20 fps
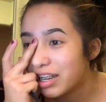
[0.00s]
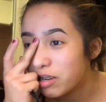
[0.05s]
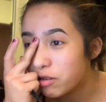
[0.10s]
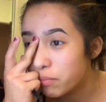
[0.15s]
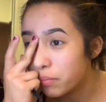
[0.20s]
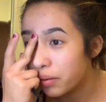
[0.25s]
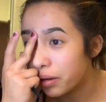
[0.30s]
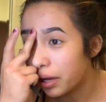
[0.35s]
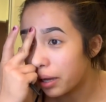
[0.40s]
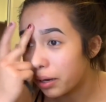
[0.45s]

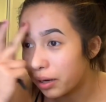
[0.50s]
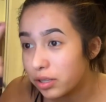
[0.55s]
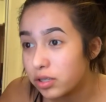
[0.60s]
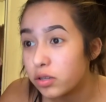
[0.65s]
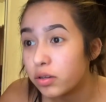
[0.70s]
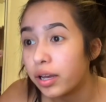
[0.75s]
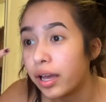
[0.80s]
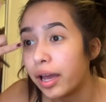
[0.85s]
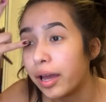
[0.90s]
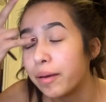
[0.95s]
But it's
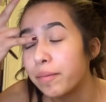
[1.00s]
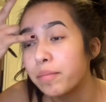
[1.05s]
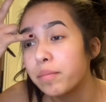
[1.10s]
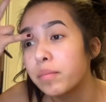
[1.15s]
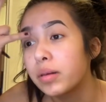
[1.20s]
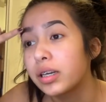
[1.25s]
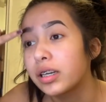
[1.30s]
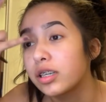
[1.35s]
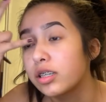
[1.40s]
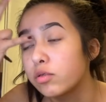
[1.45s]
okay
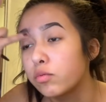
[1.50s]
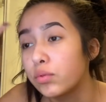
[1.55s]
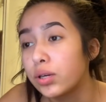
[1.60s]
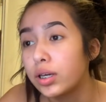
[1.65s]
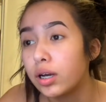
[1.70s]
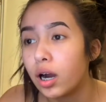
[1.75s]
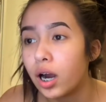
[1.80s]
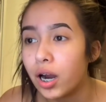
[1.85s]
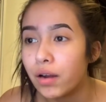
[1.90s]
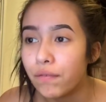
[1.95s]
because we
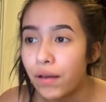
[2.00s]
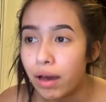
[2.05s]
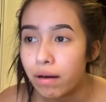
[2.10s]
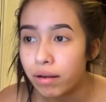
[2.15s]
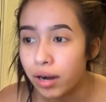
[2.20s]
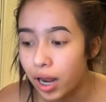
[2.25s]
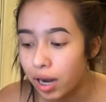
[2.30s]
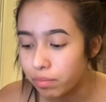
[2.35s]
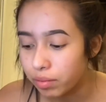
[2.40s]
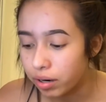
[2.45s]
carve
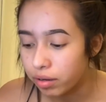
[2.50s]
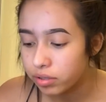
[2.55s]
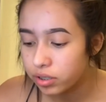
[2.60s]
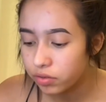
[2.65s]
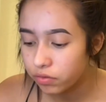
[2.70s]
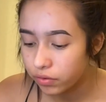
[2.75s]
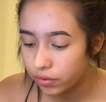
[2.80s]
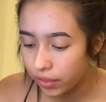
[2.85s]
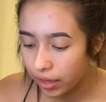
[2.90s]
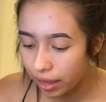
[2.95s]
out eyebrows
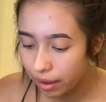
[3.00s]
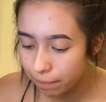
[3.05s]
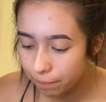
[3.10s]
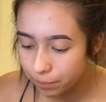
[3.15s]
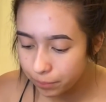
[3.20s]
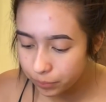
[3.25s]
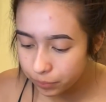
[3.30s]
for that.